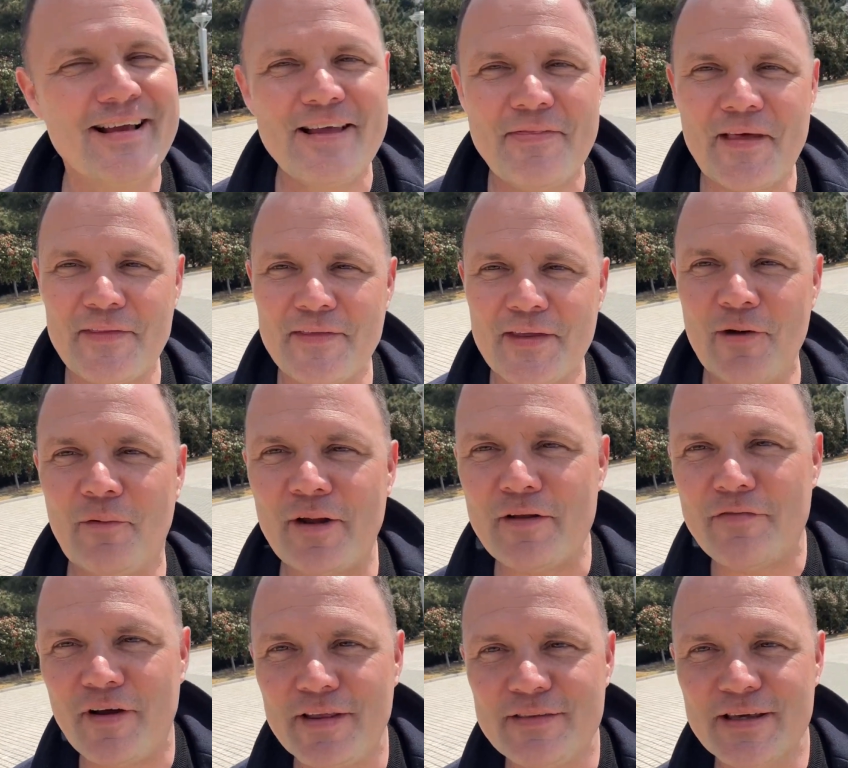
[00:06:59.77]
Not that I want to
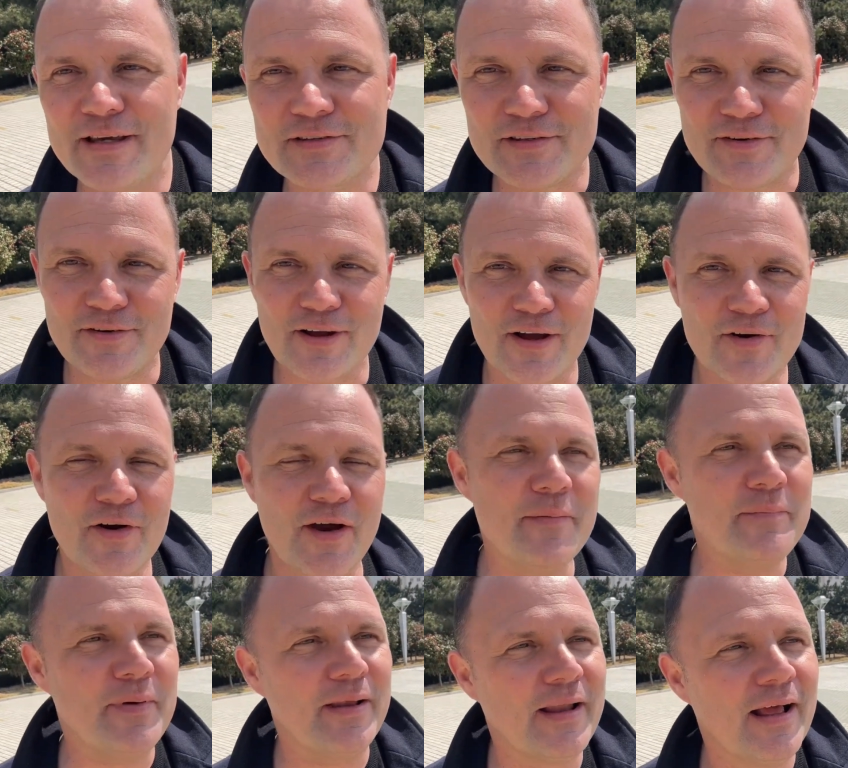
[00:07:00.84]
find things that are not great,
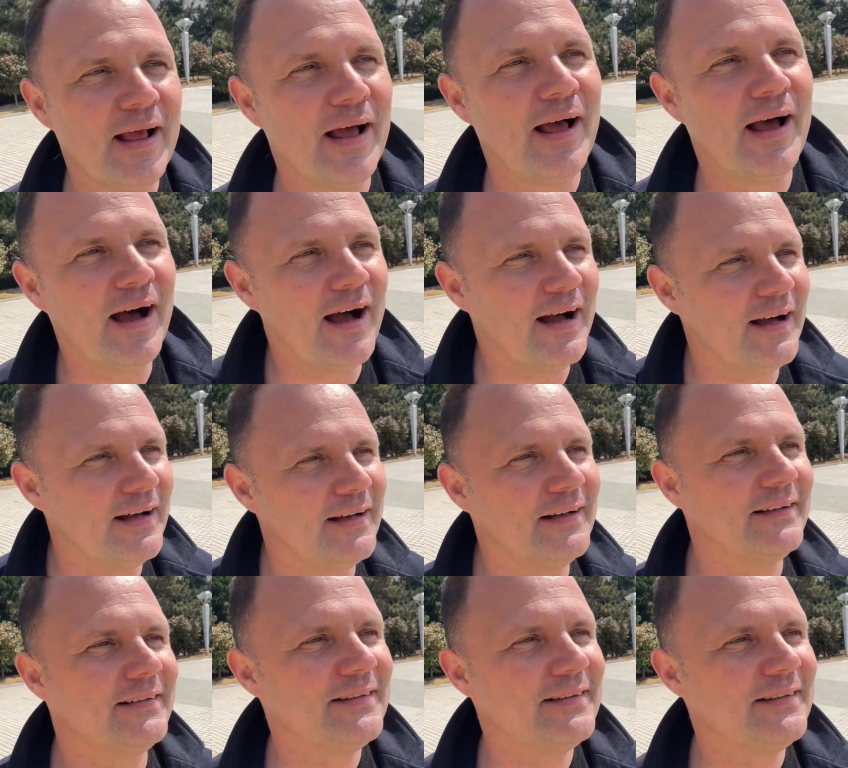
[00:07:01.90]
but I